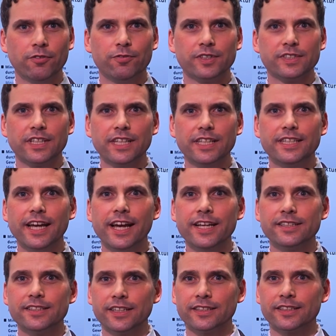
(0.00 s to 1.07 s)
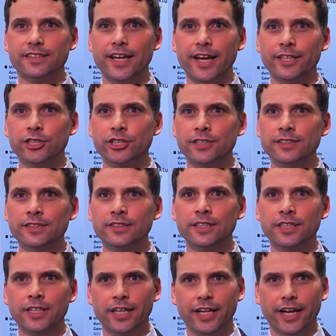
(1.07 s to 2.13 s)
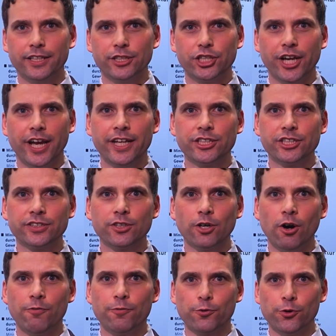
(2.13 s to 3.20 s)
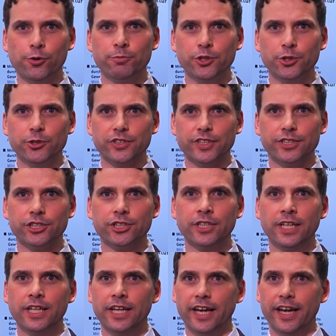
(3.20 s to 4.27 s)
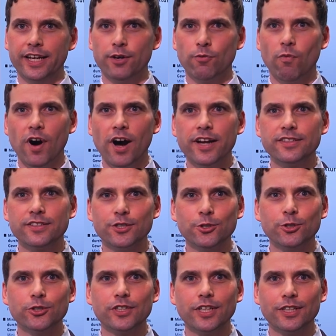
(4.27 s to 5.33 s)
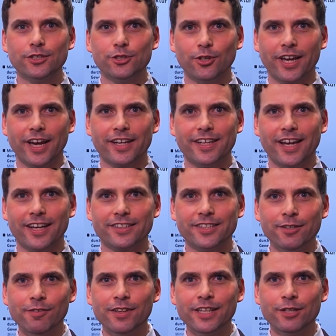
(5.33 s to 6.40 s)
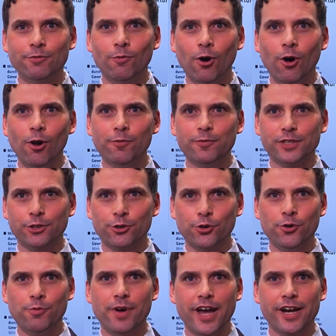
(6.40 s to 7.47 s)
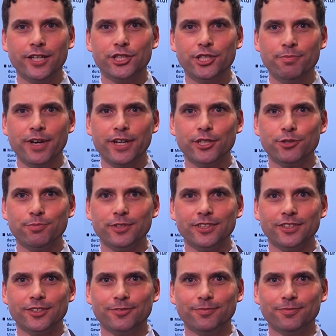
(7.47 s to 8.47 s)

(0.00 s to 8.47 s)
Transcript: facilitates extensions and changes of room usage and invites user to get actively involved in room energy management.